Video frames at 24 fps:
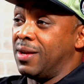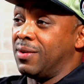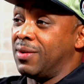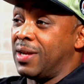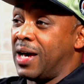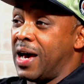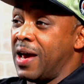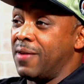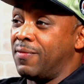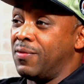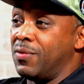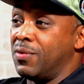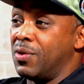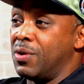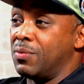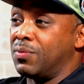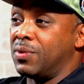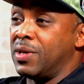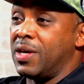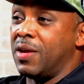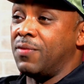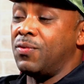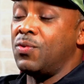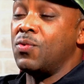of life. You know what I'm
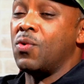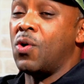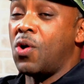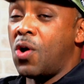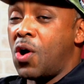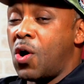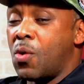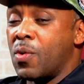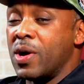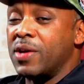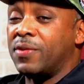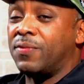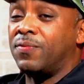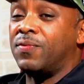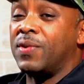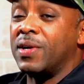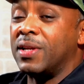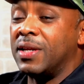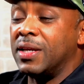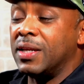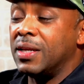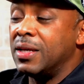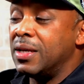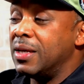saying? If you're always
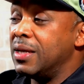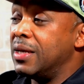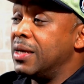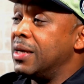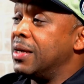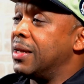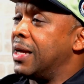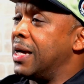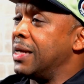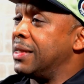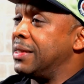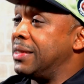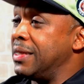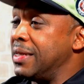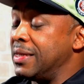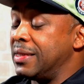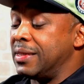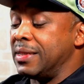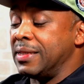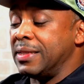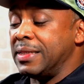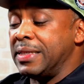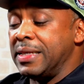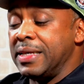feeling like
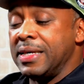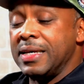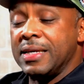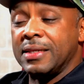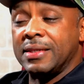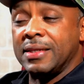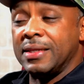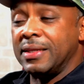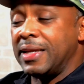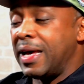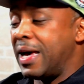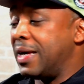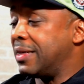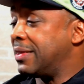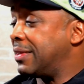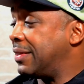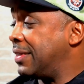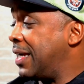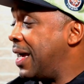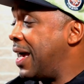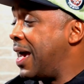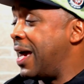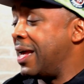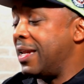this is this and that's
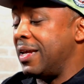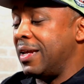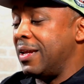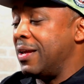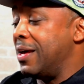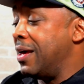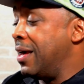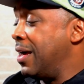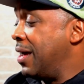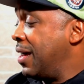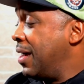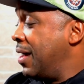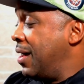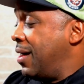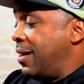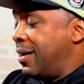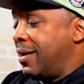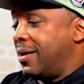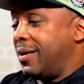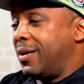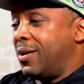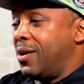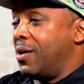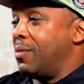that, and
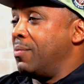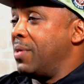oh